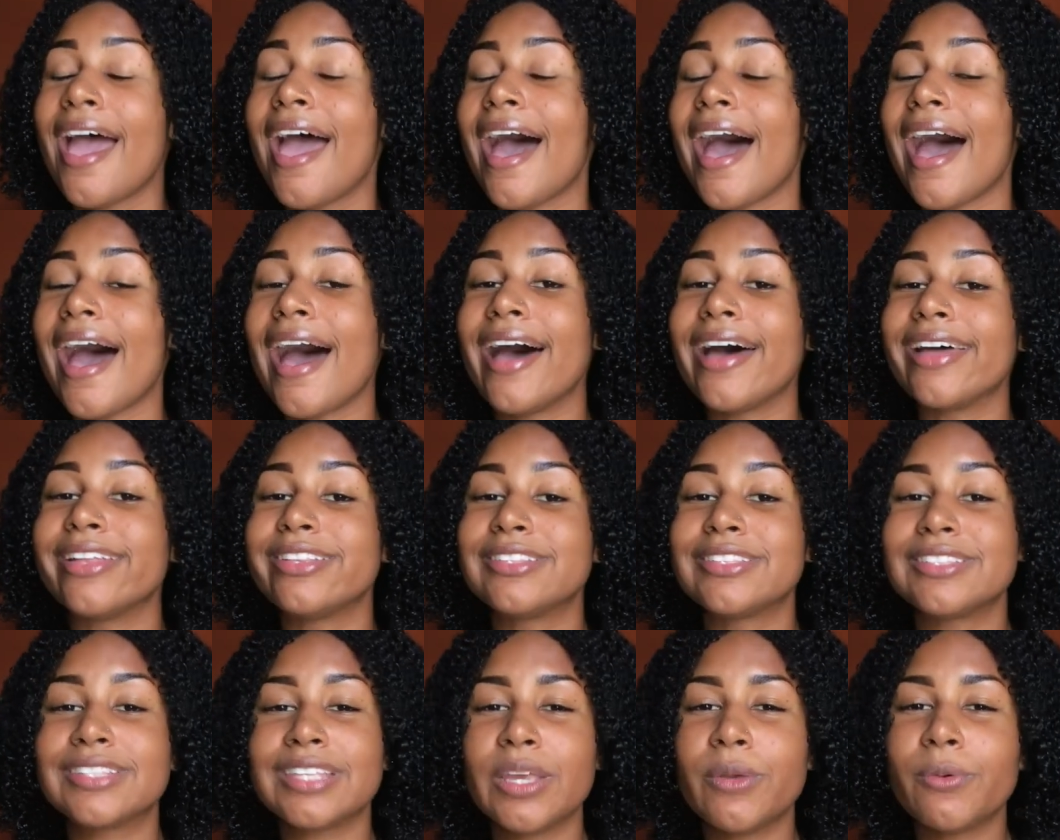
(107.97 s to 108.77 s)

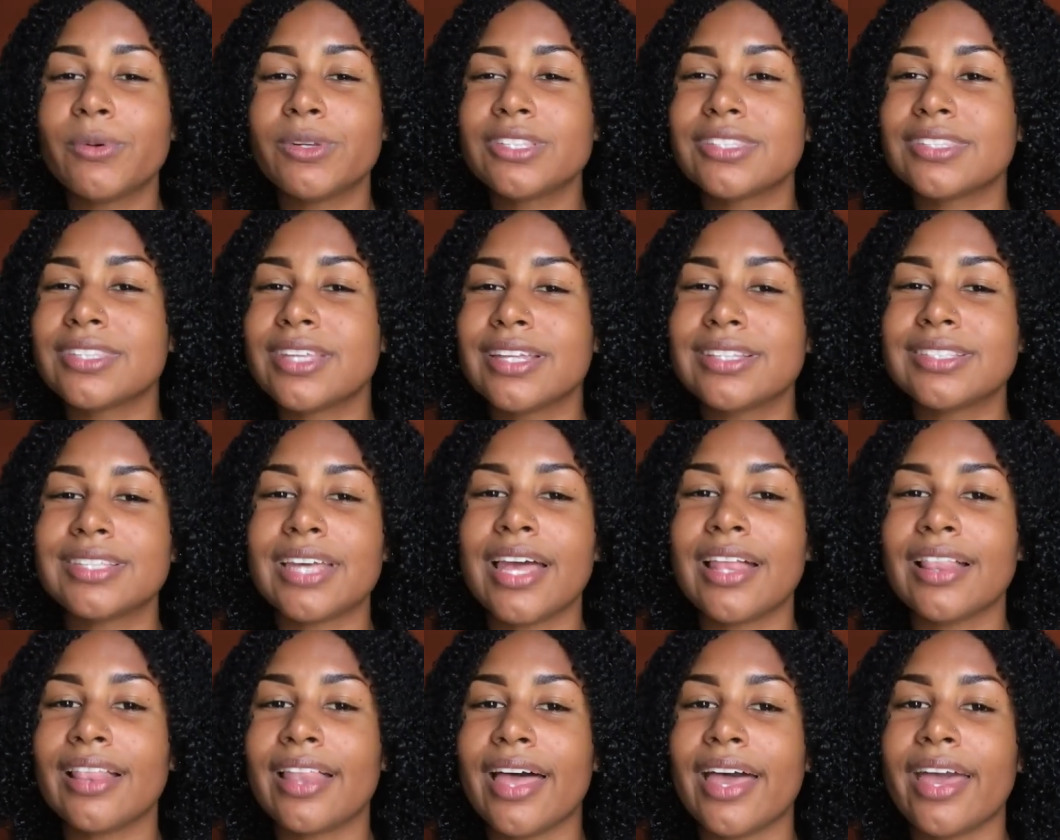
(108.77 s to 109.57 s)
and see which scents
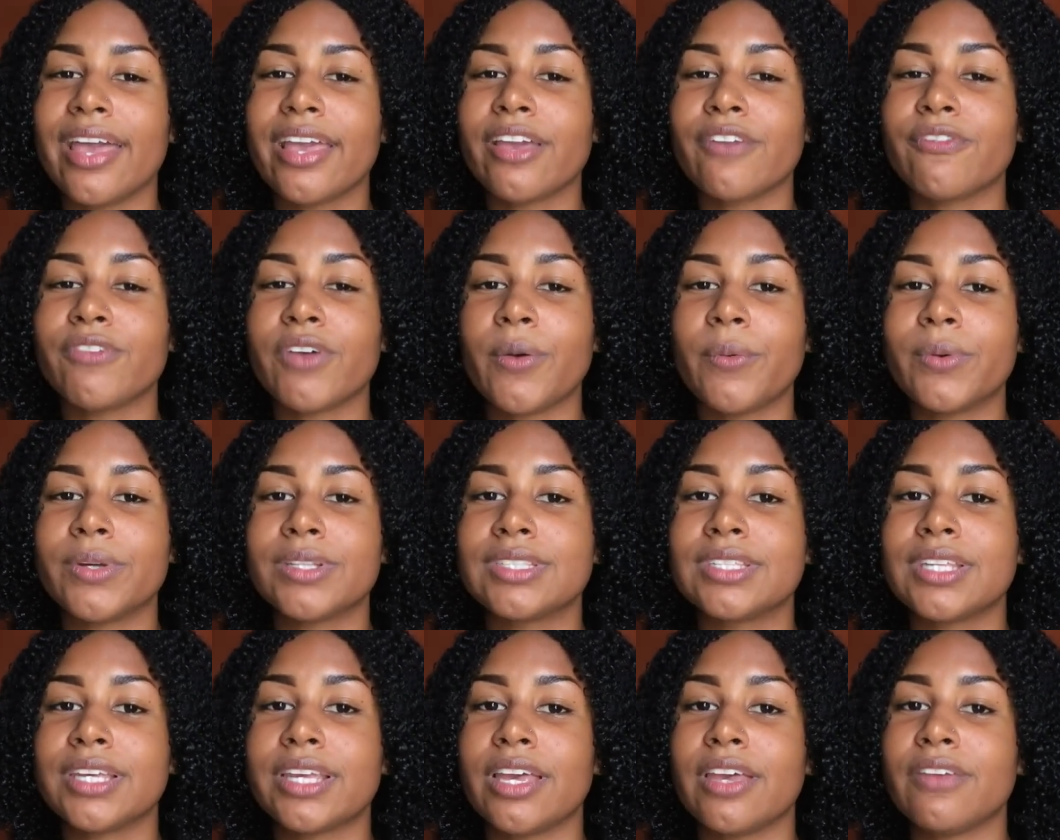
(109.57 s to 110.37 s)
I like, if I
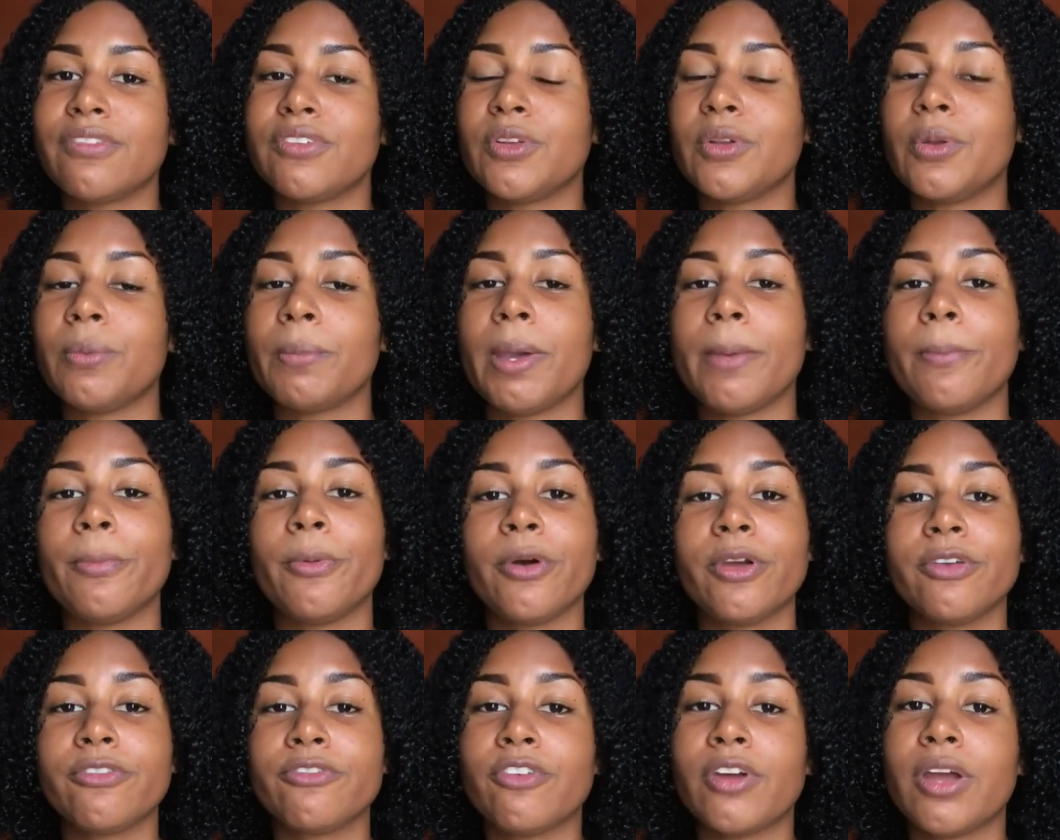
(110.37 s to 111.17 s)
want to give, you know, my
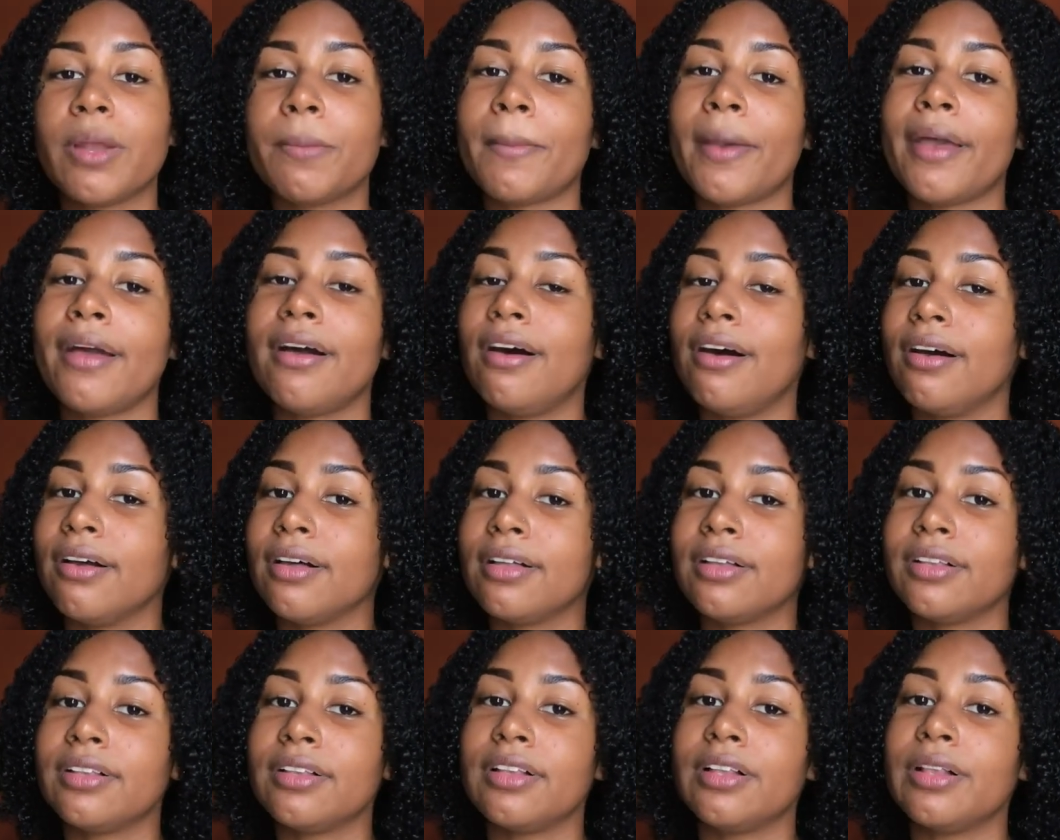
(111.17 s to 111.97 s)
boyfriend, my
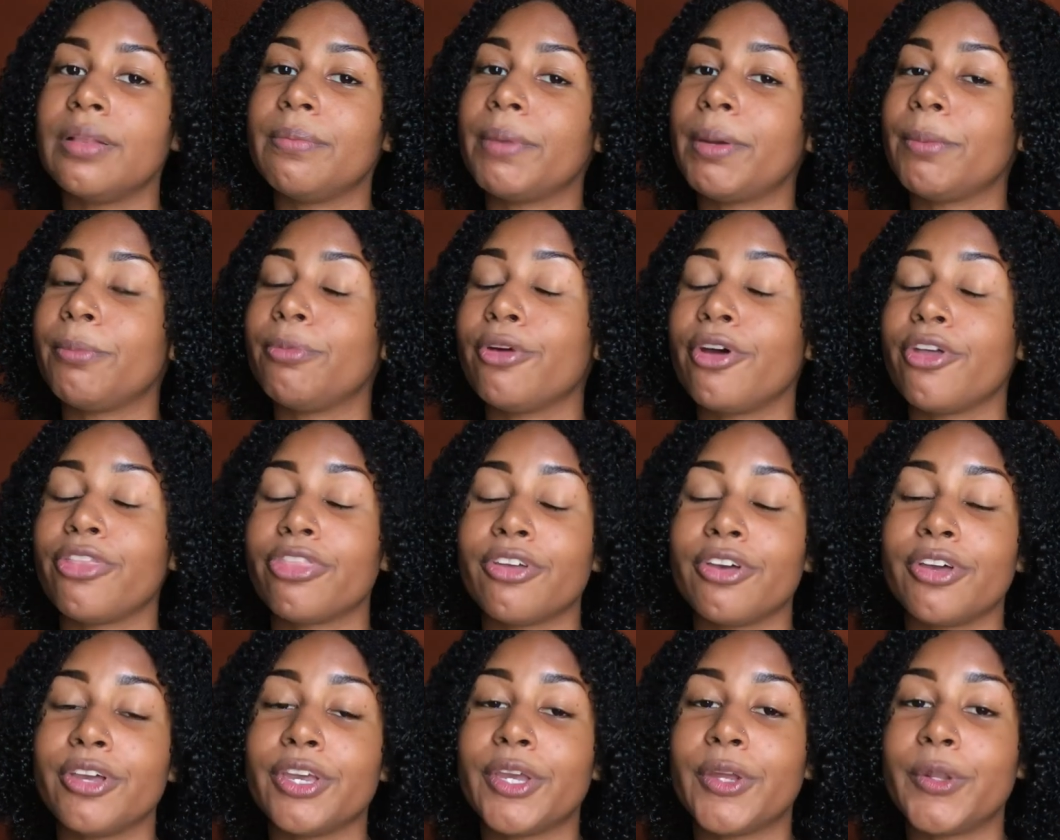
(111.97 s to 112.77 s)
uncle, my
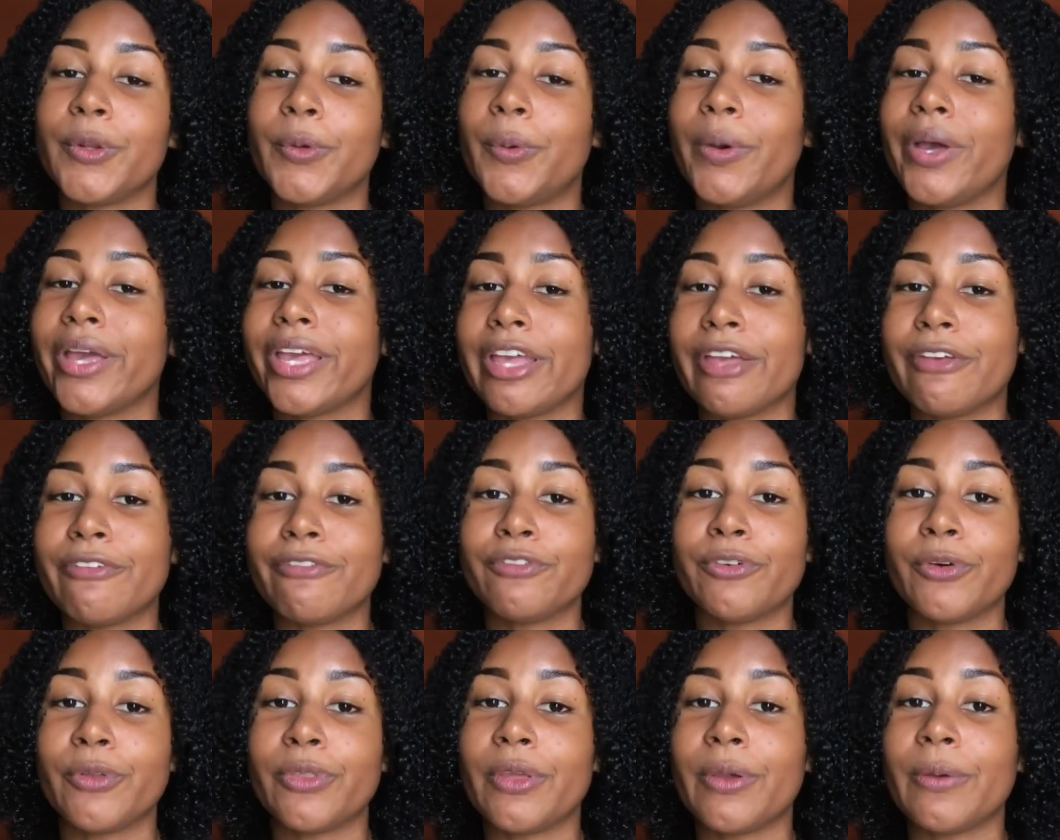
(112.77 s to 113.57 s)
brother, you know, a gift
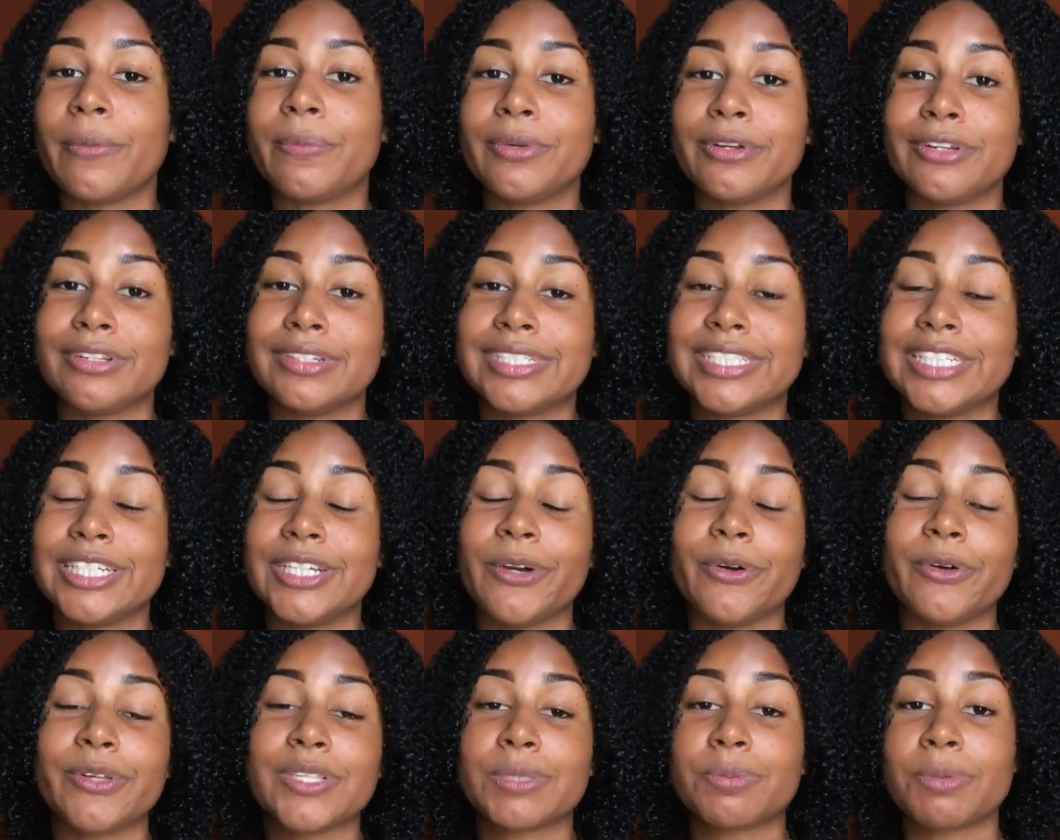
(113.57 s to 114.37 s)
for their birthday
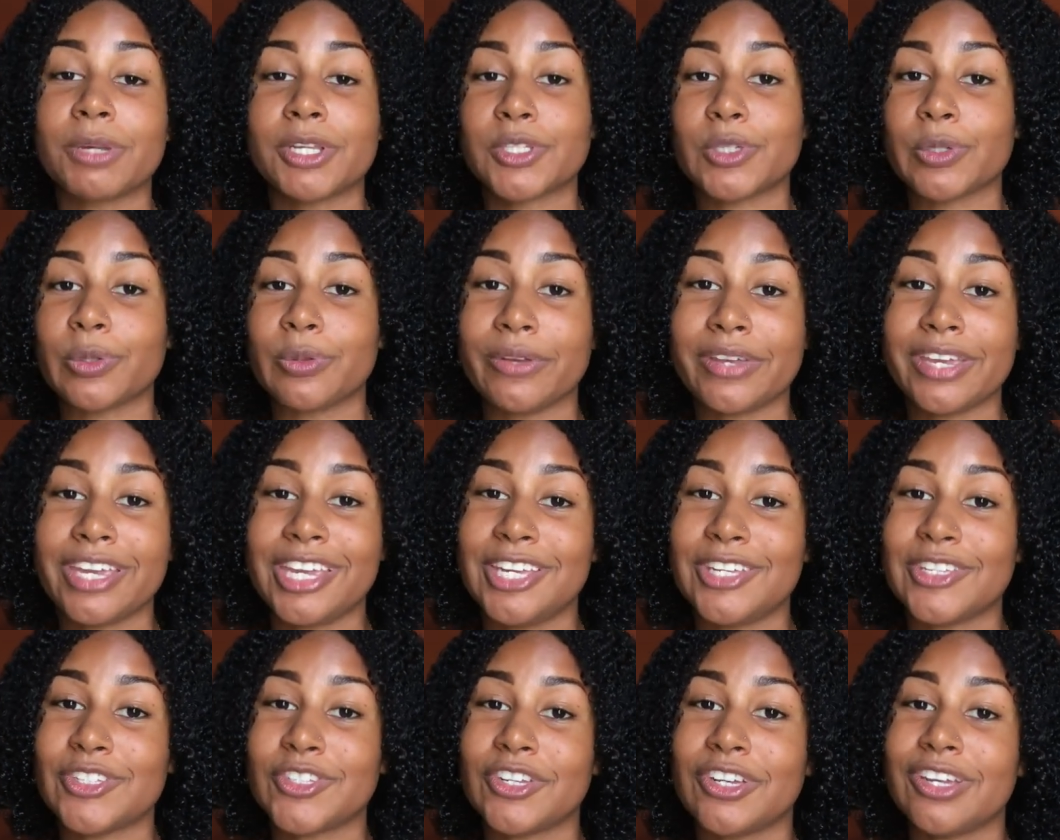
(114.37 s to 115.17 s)
or a special
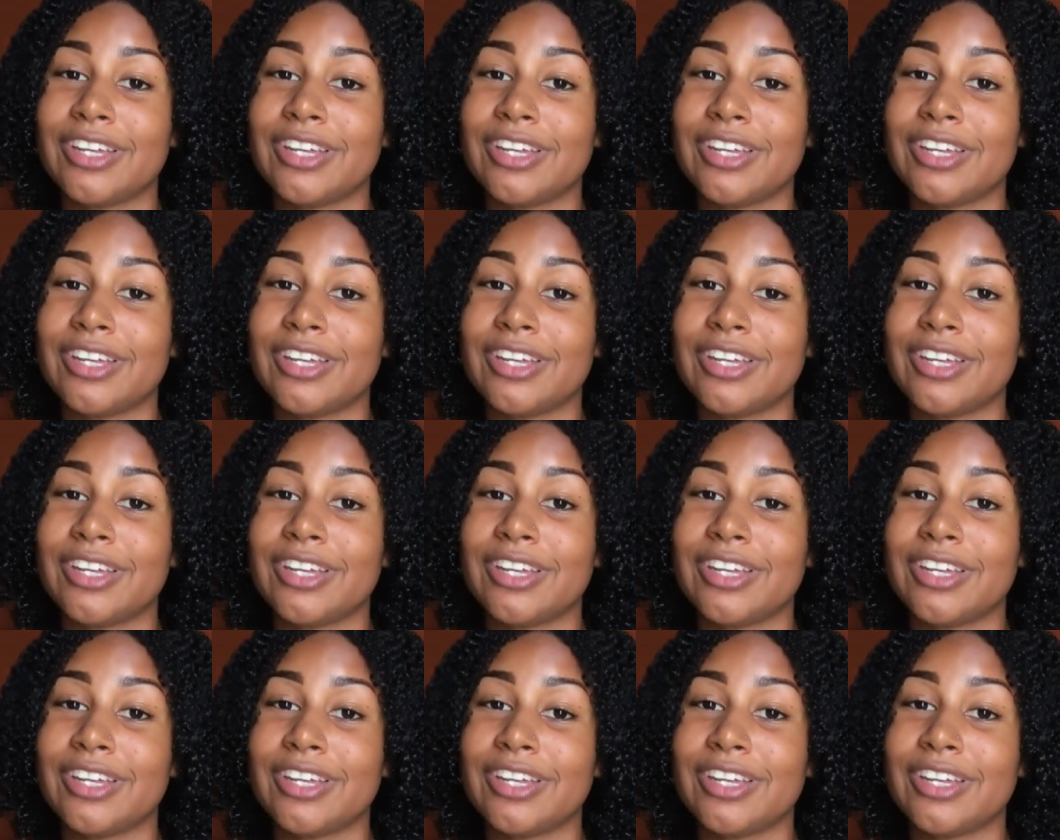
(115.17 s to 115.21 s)
occasion.